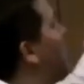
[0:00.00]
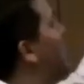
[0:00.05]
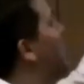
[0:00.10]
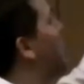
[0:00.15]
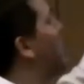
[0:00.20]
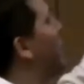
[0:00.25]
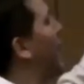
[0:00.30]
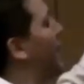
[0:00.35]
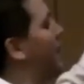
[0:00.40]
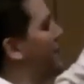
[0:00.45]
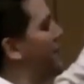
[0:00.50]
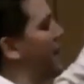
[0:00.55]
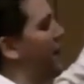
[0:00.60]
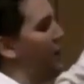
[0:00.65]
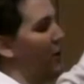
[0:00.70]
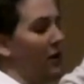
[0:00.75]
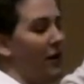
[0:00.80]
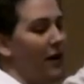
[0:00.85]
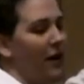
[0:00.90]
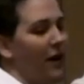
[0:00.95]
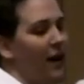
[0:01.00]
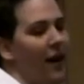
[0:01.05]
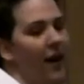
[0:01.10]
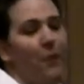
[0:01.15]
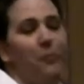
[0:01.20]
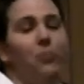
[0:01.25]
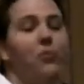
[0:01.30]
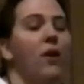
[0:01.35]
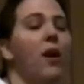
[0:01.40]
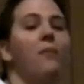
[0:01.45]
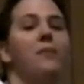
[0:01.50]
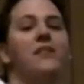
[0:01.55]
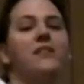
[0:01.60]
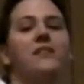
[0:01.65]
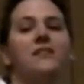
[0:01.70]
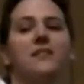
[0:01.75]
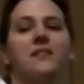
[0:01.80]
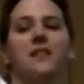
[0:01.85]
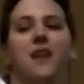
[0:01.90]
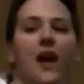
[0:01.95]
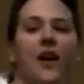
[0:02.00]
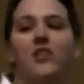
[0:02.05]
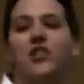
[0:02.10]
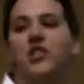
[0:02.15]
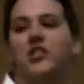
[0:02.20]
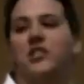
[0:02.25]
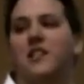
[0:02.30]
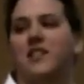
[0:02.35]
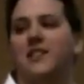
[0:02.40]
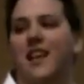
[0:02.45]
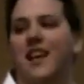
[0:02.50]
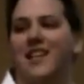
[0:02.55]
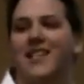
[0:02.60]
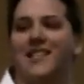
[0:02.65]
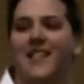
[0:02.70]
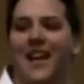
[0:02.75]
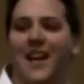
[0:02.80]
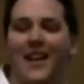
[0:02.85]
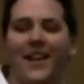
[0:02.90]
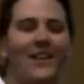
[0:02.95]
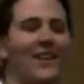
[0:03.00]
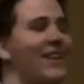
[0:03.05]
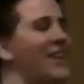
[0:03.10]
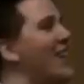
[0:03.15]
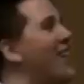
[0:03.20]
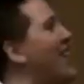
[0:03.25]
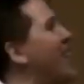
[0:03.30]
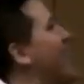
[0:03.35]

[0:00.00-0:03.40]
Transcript: quotes from last summer, and I promise it's not just because I said it.